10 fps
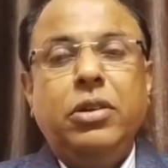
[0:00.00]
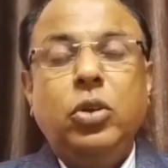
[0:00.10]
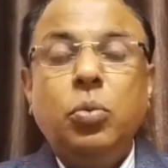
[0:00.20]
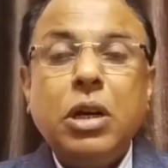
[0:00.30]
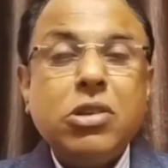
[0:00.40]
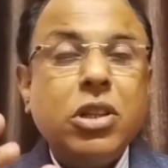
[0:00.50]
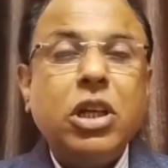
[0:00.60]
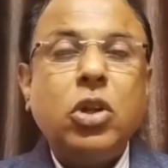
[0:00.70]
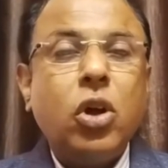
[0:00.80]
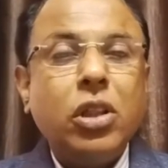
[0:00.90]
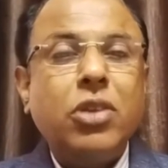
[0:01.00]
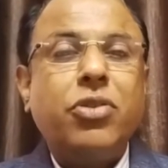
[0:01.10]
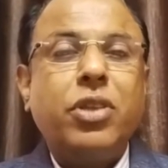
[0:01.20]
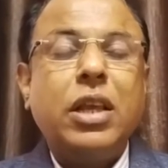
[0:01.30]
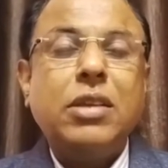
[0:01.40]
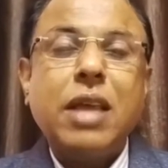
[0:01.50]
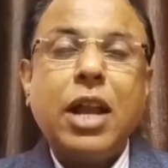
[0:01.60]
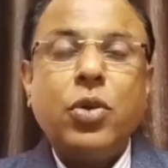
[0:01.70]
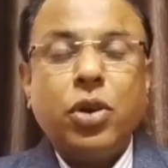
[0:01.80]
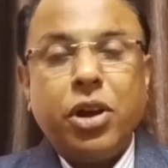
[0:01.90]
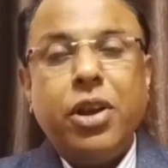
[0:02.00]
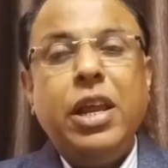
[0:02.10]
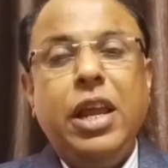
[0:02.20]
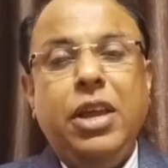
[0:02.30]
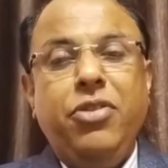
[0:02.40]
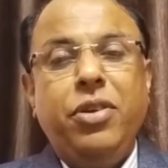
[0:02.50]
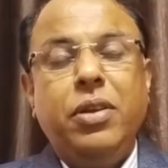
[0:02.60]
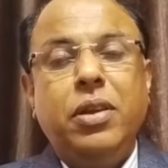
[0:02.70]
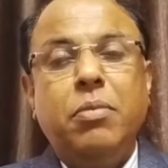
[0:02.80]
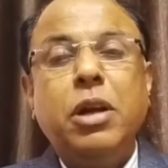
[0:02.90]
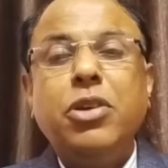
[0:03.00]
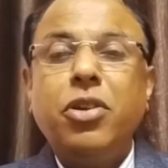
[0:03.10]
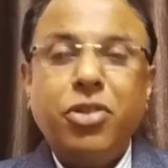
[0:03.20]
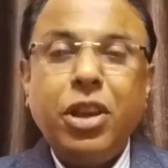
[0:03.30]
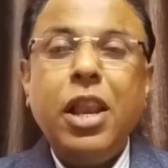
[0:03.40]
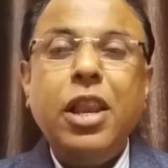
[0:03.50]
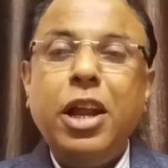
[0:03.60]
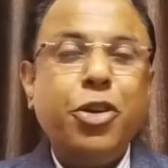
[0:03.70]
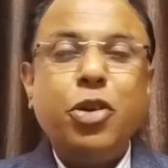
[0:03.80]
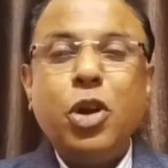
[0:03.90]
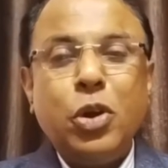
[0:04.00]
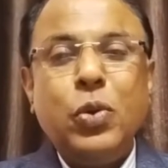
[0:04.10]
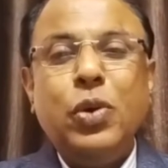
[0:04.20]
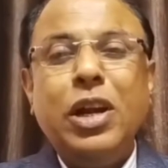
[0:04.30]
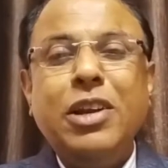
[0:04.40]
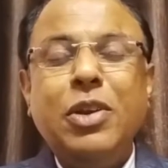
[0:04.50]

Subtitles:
You must learn all these things at your early age, but still it's not too late.